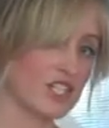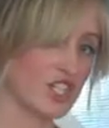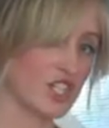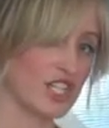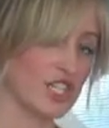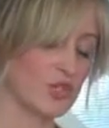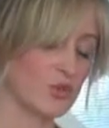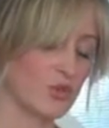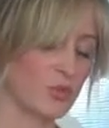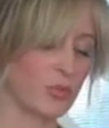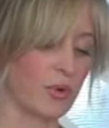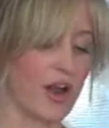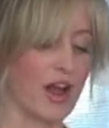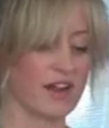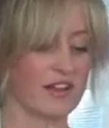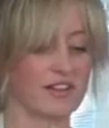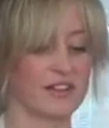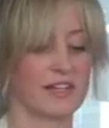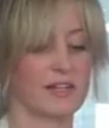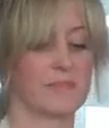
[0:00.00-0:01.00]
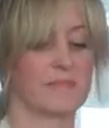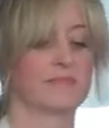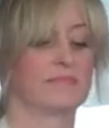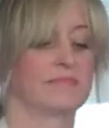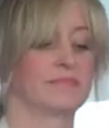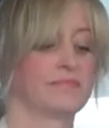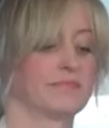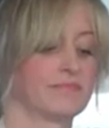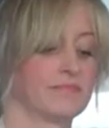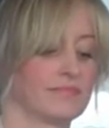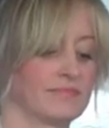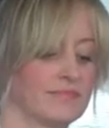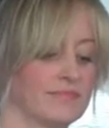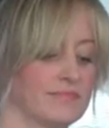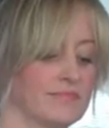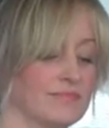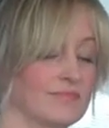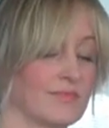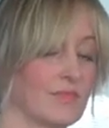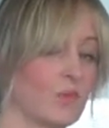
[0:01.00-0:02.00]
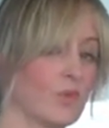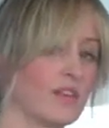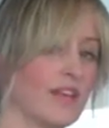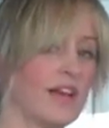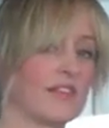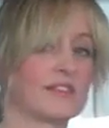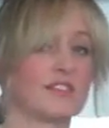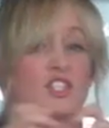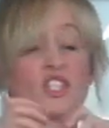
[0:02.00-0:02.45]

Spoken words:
and cheese with broccoli. without